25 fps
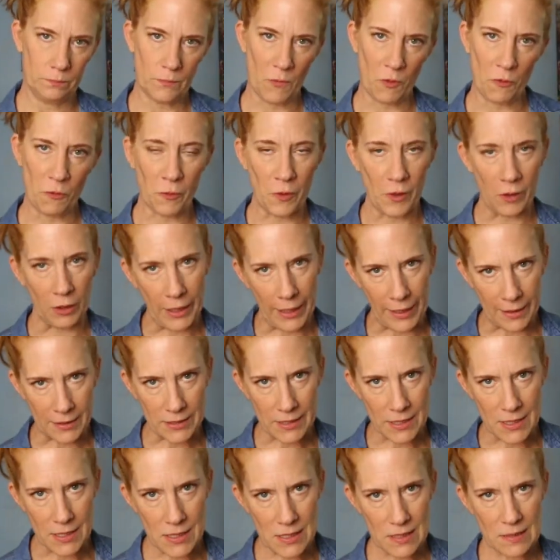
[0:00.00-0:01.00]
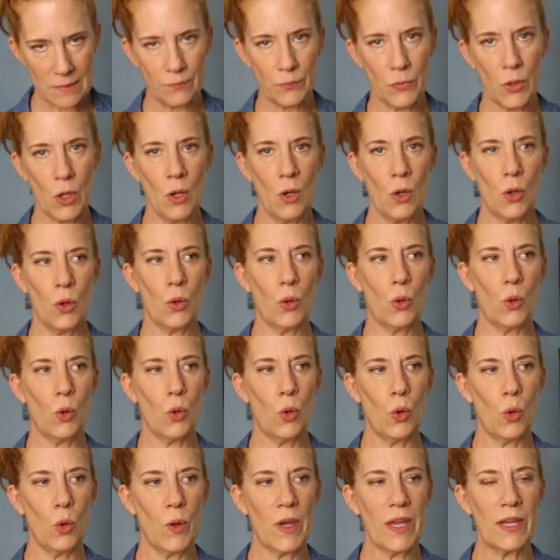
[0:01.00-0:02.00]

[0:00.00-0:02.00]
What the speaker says: Phil Lantis, who